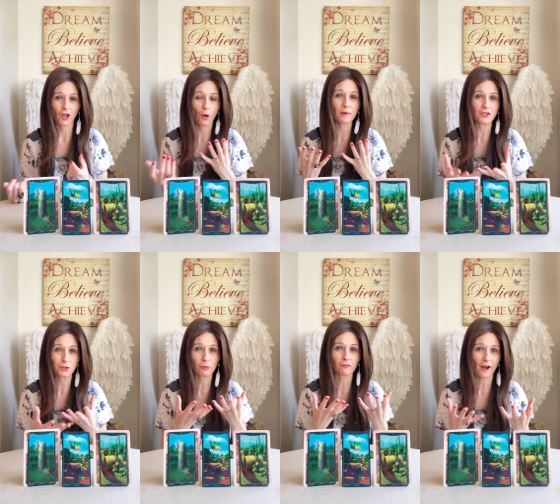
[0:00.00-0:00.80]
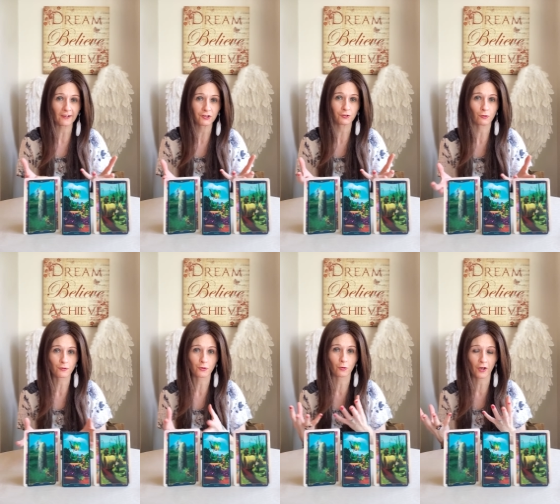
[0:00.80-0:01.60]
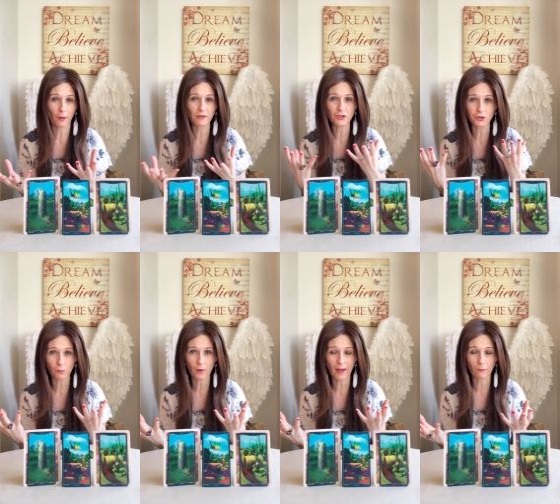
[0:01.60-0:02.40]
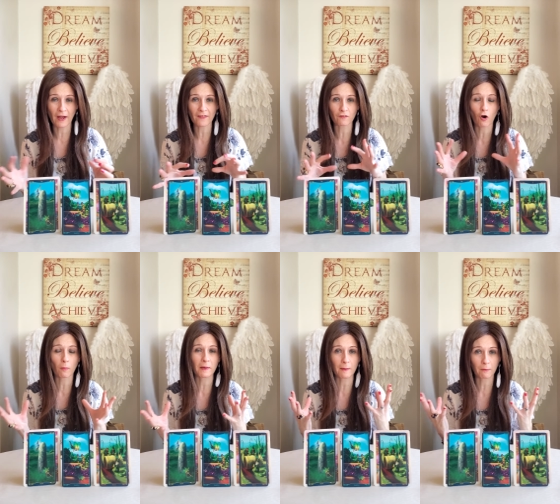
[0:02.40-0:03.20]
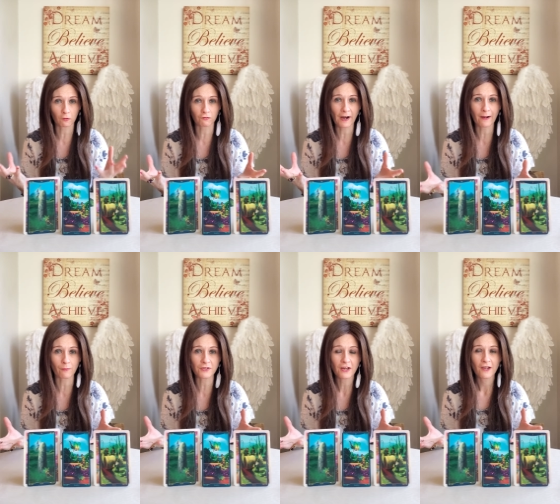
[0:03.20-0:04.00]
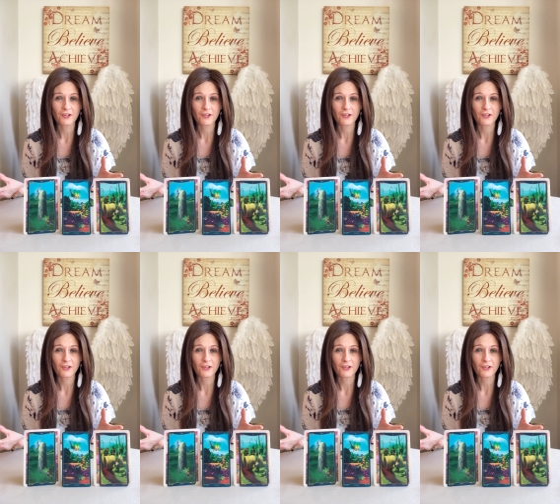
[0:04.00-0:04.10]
going to a restaurant or going somewhere where there are people around.